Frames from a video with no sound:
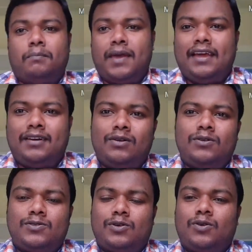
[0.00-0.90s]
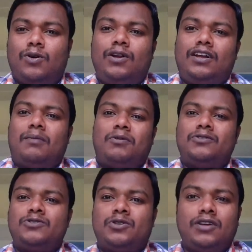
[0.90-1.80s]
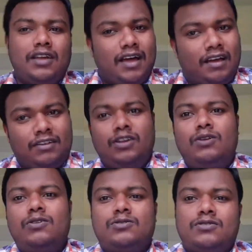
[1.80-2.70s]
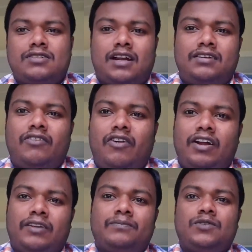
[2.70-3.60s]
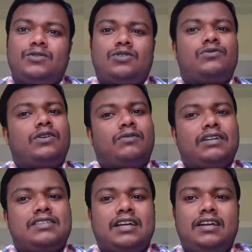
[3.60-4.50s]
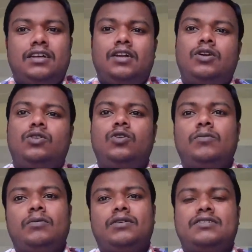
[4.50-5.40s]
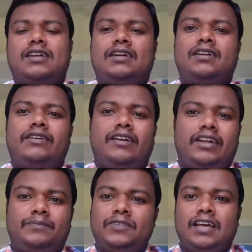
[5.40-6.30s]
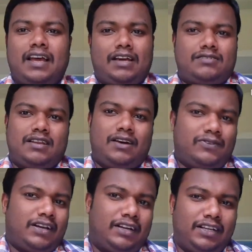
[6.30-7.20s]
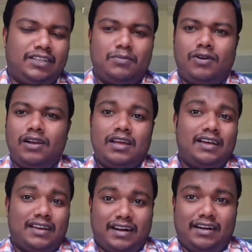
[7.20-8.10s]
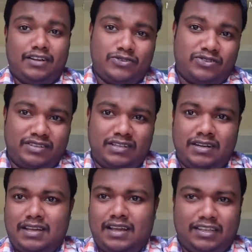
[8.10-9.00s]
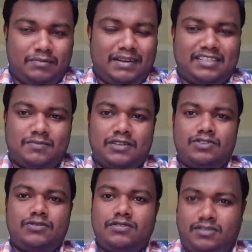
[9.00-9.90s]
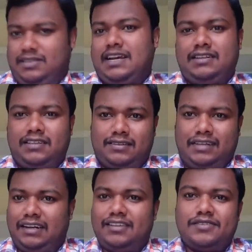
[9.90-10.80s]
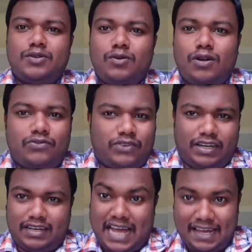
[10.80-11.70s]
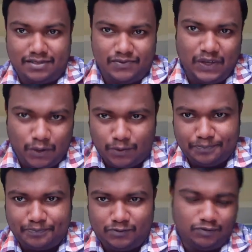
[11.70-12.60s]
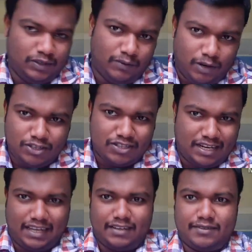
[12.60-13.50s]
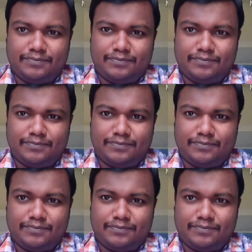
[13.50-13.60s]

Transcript: Baker also called, "Come on, Joe," and he also started running. So from one side, two members started running. Actually, after hitting the ball, runner should run and the batsman should stand there. That is the rule of cricket, as we know. We watch cricket.